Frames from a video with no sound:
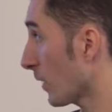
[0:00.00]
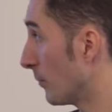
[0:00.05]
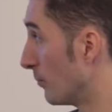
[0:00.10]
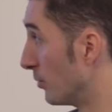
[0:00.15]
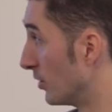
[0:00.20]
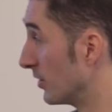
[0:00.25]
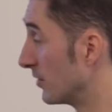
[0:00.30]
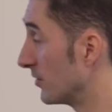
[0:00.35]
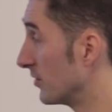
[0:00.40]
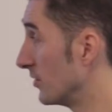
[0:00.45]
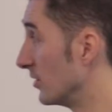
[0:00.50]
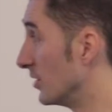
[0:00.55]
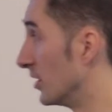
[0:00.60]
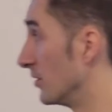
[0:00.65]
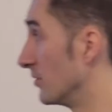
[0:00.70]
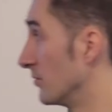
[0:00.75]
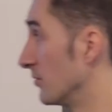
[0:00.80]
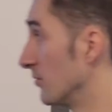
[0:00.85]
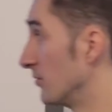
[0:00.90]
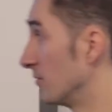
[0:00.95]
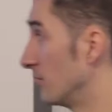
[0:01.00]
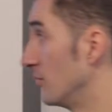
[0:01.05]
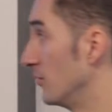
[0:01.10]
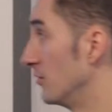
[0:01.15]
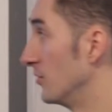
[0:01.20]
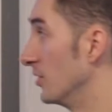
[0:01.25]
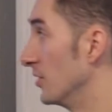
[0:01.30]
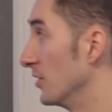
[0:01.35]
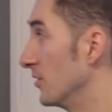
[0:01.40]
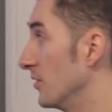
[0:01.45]
but
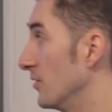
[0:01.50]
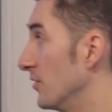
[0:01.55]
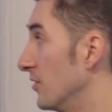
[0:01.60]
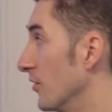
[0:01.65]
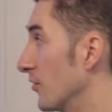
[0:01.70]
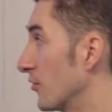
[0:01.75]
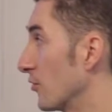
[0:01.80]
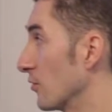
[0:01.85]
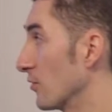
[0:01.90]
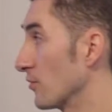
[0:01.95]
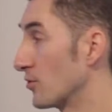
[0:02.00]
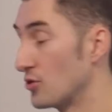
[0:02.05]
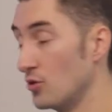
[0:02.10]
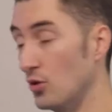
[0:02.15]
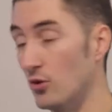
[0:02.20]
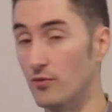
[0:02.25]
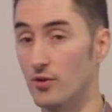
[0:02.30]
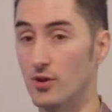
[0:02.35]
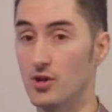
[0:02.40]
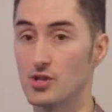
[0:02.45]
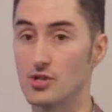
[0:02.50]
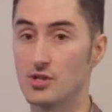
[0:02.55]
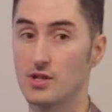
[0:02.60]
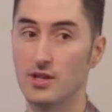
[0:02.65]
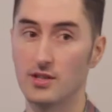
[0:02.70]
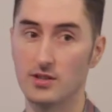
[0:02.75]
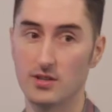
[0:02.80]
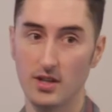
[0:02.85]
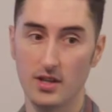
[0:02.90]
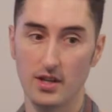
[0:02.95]
the sort of short version
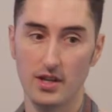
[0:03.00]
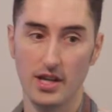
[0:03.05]
is,